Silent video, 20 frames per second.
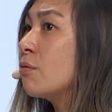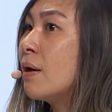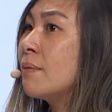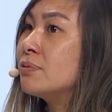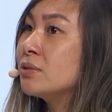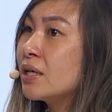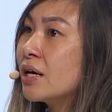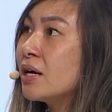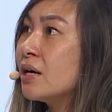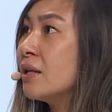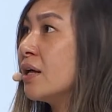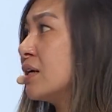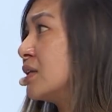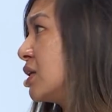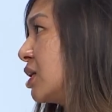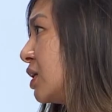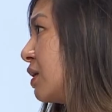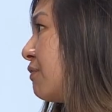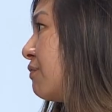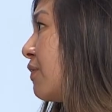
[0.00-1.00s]
website like
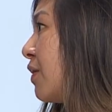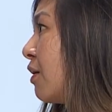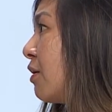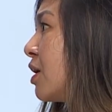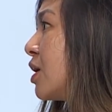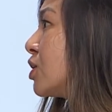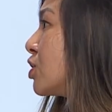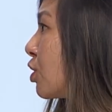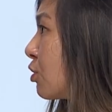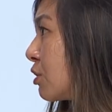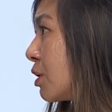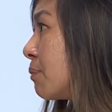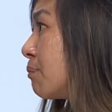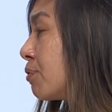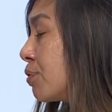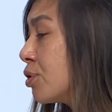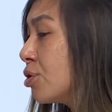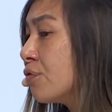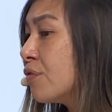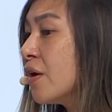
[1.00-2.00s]
Ticket Fairy, Token
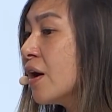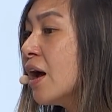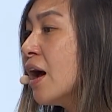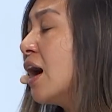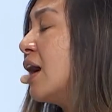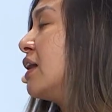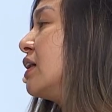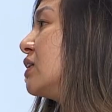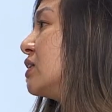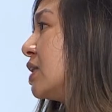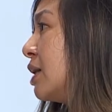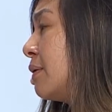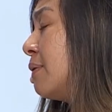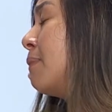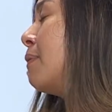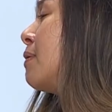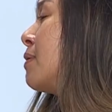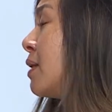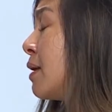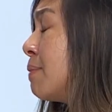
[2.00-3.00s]
Proof, and instead
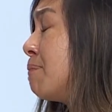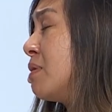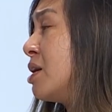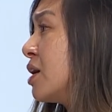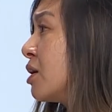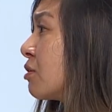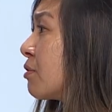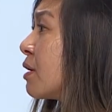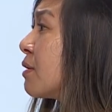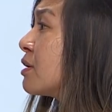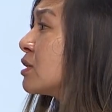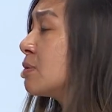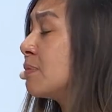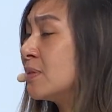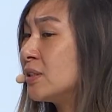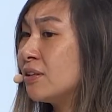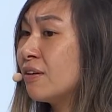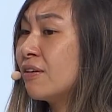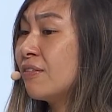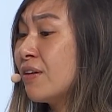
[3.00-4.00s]
of a meet and greet
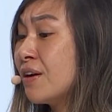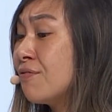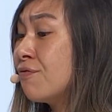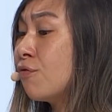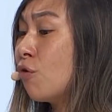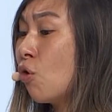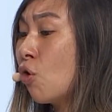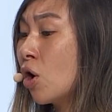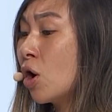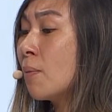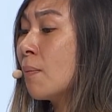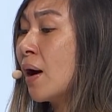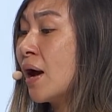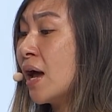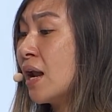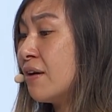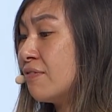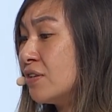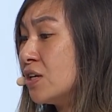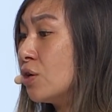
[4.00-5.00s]
specifically for my
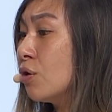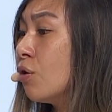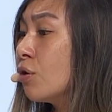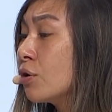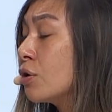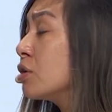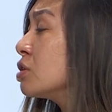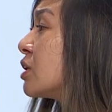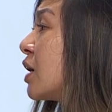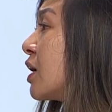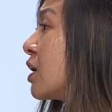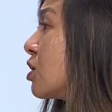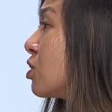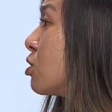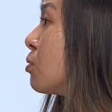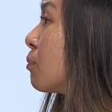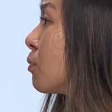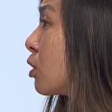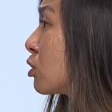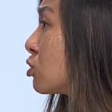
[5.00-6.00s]
NFT holders, I can
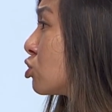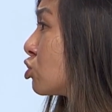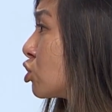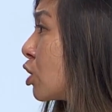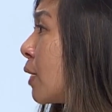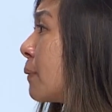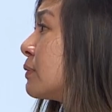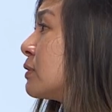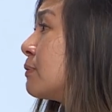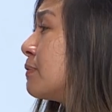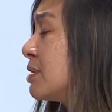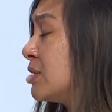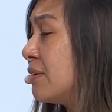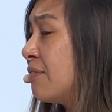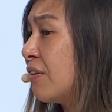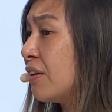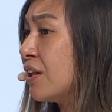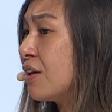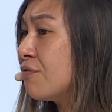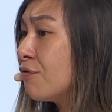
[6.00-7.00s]
do merch drops
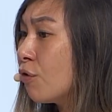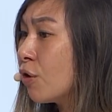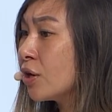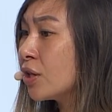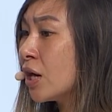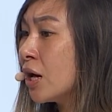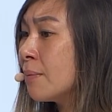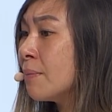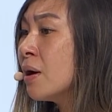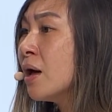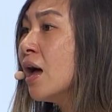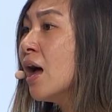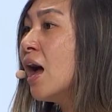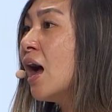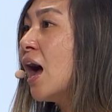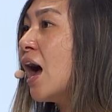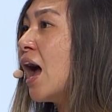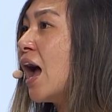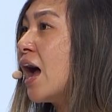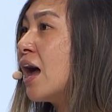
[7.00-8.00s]
specifically for them.
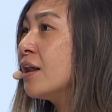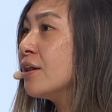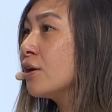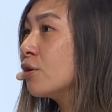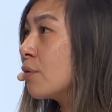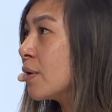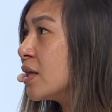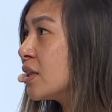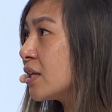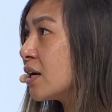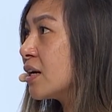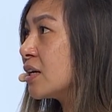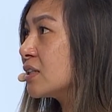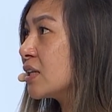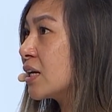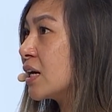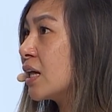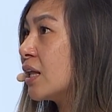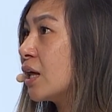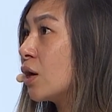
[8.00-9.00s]
And the great thing is
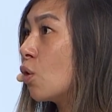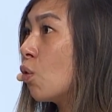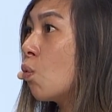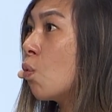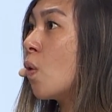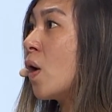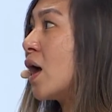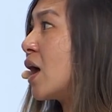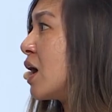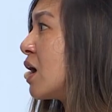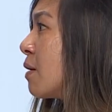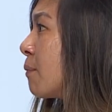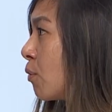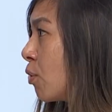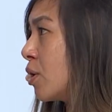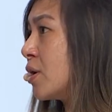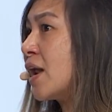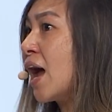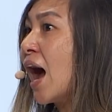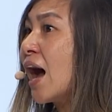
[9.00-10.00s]
I get like way
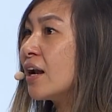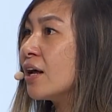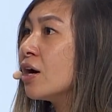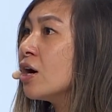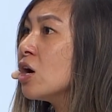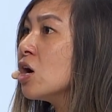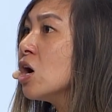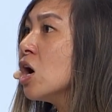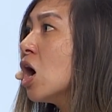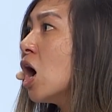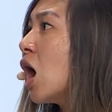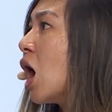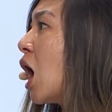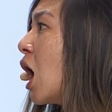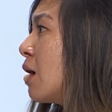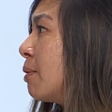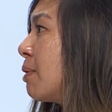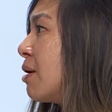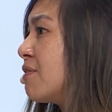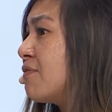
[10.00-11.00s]
more data
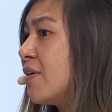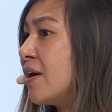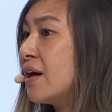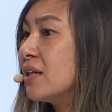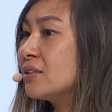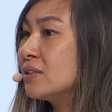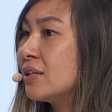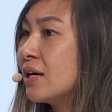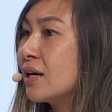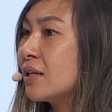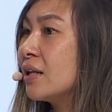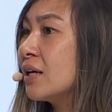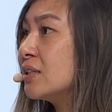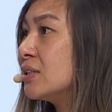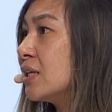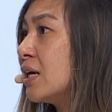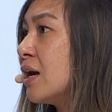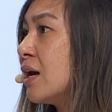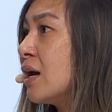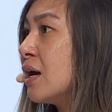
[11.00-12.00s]
on my fans. Like let's
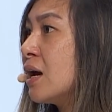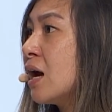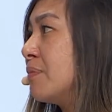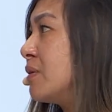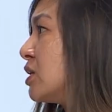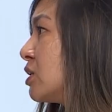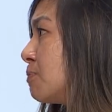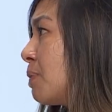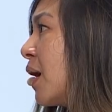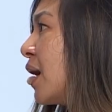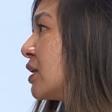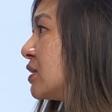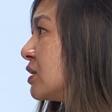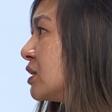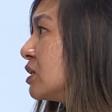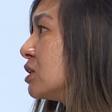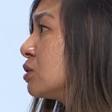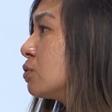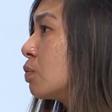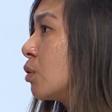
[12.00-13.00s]
say these
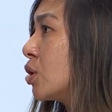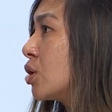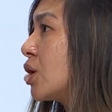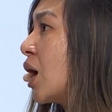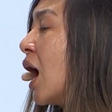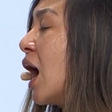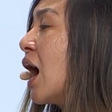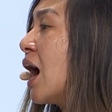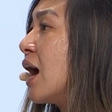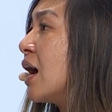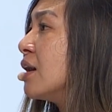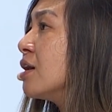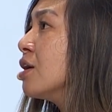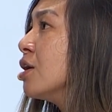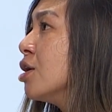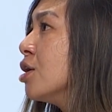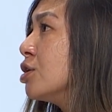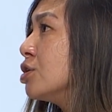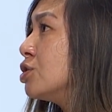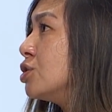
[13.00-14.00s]
passes were tied
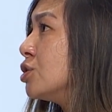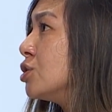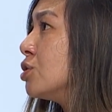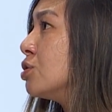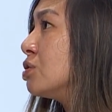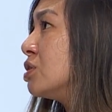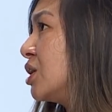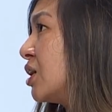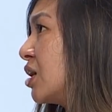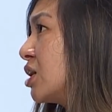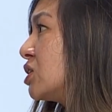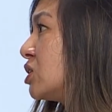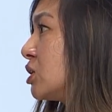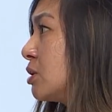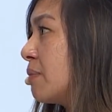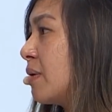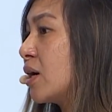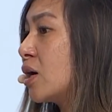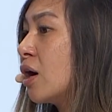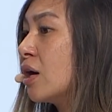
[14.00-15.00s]
to tickets
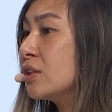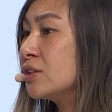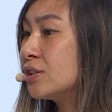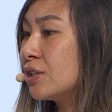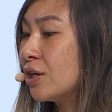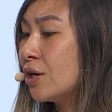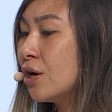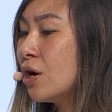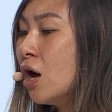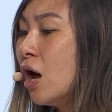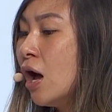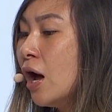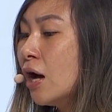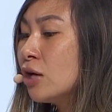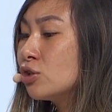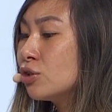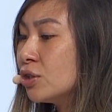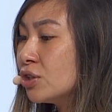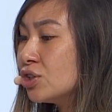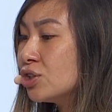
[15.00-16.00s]
to my concert.
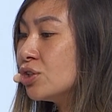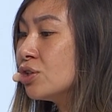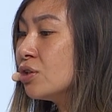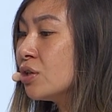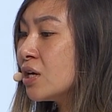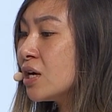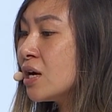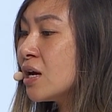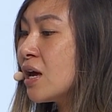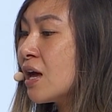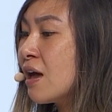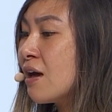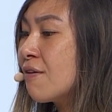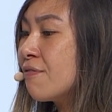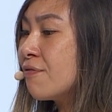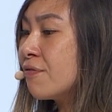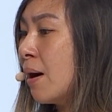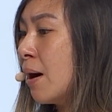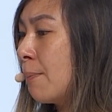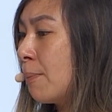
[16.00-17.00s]
Traditionally,
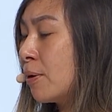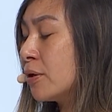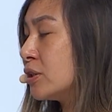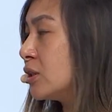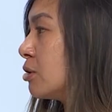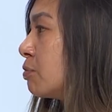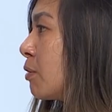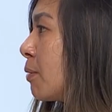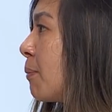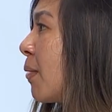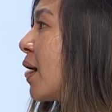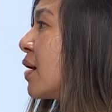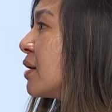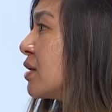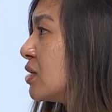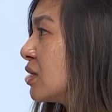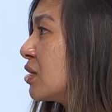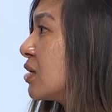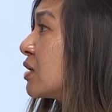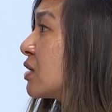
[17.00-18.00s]
if a person were buying a
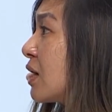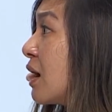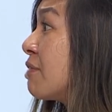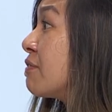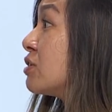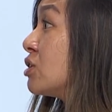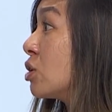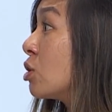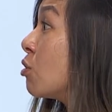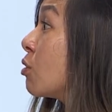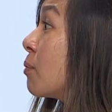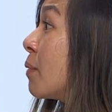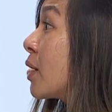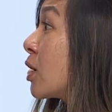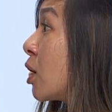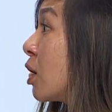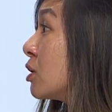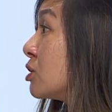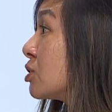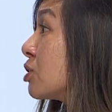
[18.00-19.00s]
ticket to every single one of my
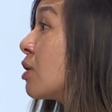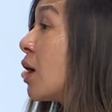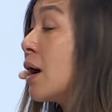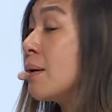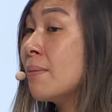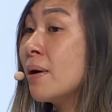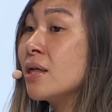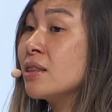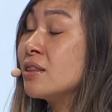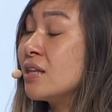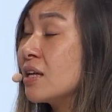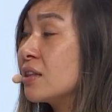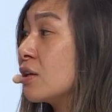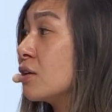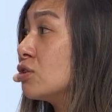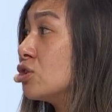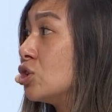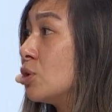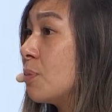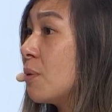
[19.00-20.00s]
concert, I might think they're
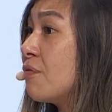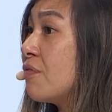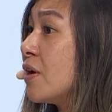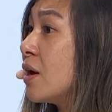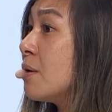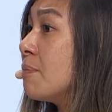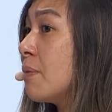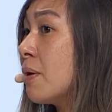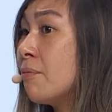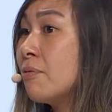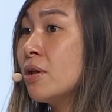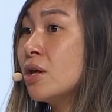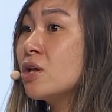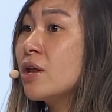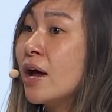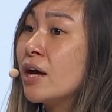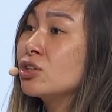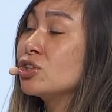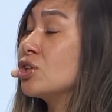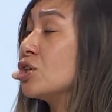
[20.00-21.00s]
a super fan, but I wouldn't
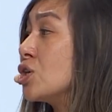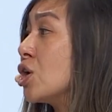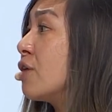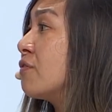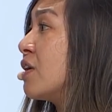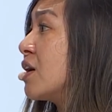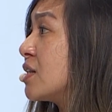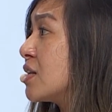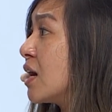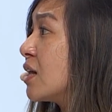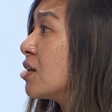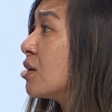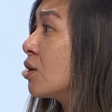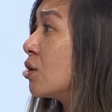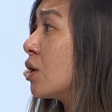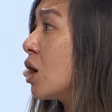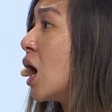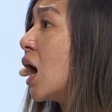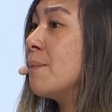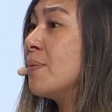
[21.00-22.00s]
actually know if they attended
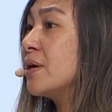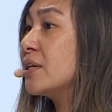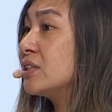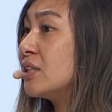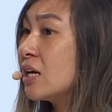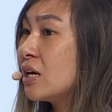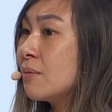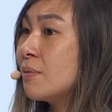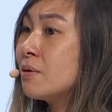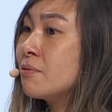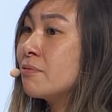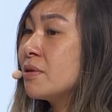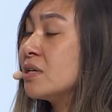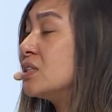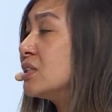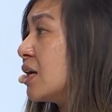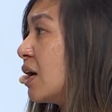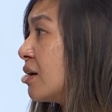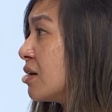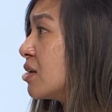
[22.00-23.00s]
or not because they could be
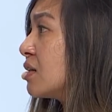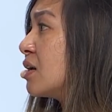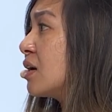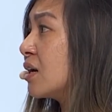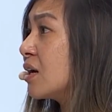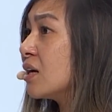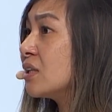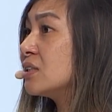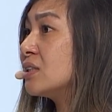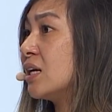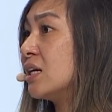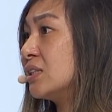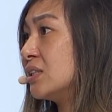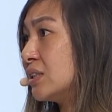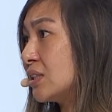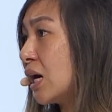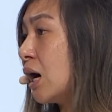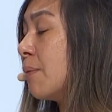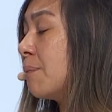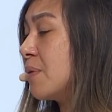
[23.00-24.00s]
reselling the tickets and
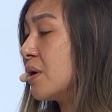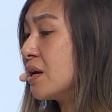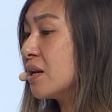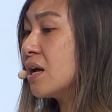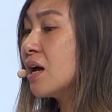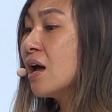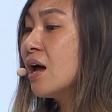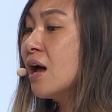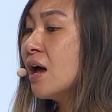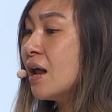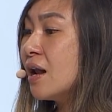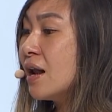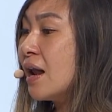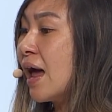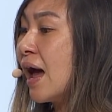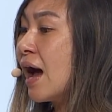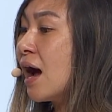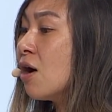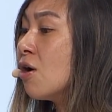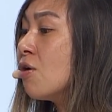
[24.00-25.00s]
scalping. Mm.
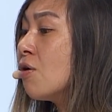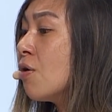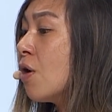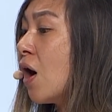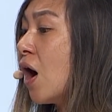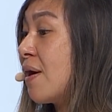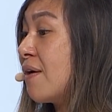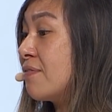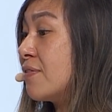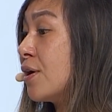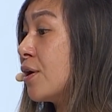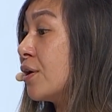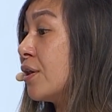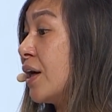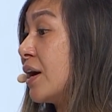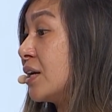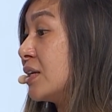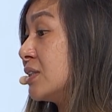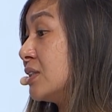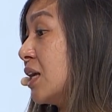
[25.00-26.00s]
Now, if they're
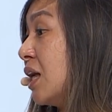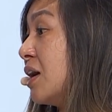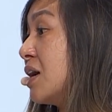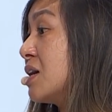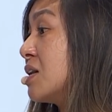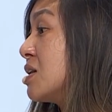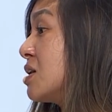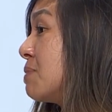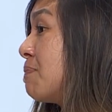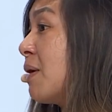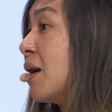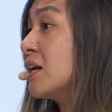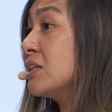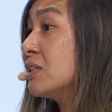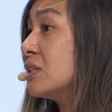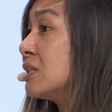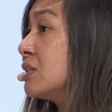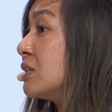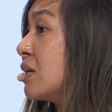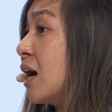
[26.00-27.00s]
like selling the
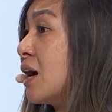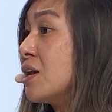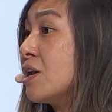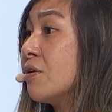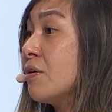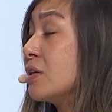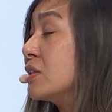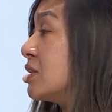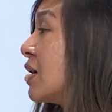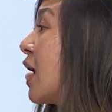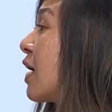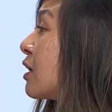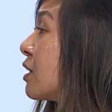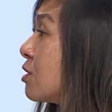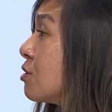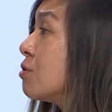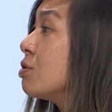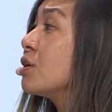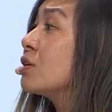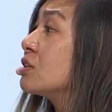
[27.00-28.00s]
passes, I know
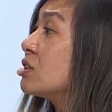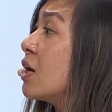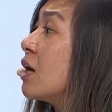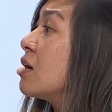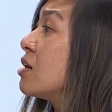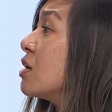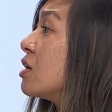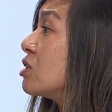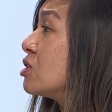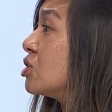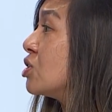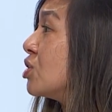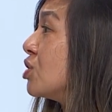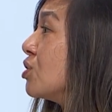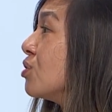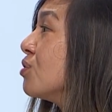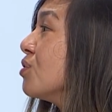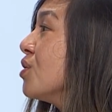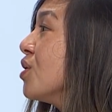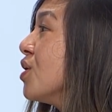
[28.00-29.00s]
exactly who they're selling it to,